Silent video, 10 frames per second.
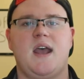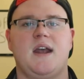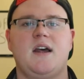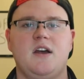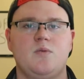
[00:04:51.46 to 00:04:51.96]

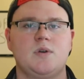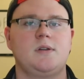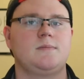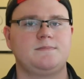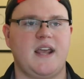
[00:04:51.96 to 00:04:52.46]
and I
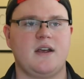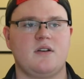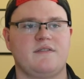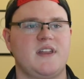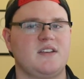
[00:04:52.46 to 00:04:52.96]
will
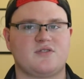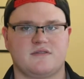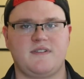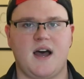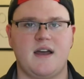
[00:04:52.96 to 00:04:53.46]
care if they
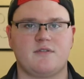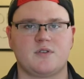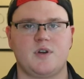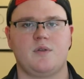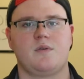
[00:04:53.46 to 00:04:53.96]
survive
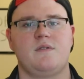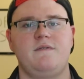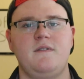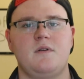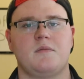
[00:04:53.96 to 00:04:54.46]
or go through the
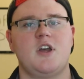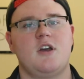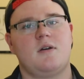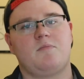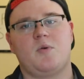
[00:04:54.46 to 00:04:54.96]
film.
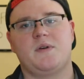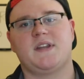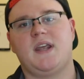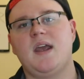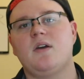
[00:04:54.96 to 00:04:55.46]
But when
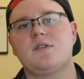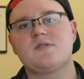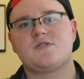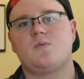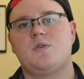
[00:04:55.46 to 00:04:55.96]
the
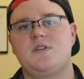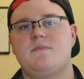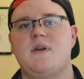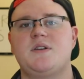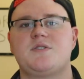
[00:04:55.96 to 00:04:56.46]
characters are
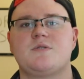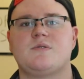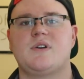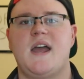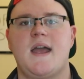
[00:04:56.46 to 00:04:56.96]

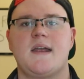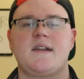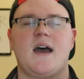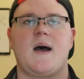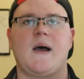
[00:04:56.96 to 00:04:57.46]
one-dimensional
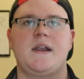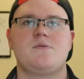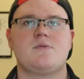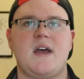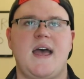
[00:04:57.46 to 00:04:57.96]
and I
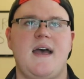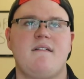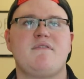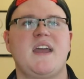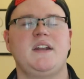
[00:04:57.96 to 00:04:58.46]
don't
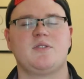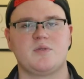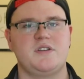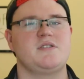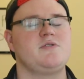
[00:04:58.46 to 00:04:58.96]
have any
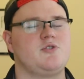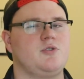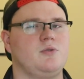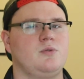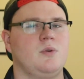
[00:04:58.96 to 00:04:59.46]
reason
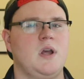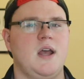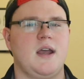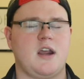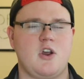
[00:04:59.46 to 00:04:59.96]
to
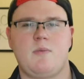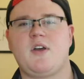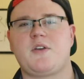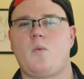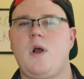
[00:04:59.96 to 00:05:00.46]
care
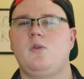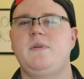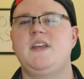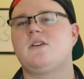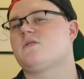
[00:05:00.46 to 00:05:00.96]
about their
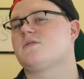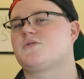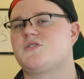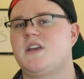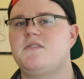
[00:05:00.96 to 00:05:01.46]
well-being or their
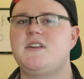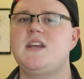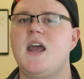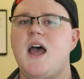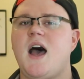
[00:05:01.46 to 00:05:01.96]

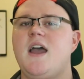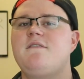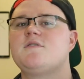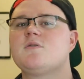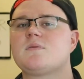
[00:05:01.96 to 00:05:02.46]
safety, I
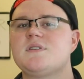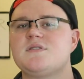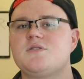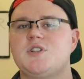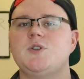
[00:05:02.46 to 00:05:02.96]
have no
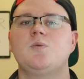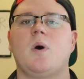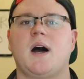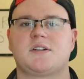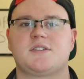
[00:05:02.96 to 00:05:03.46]
reason to
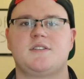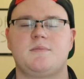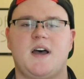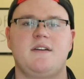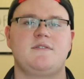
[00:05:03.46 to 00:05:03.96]
watch
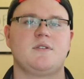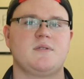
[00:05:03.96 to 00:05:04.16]
them. I have no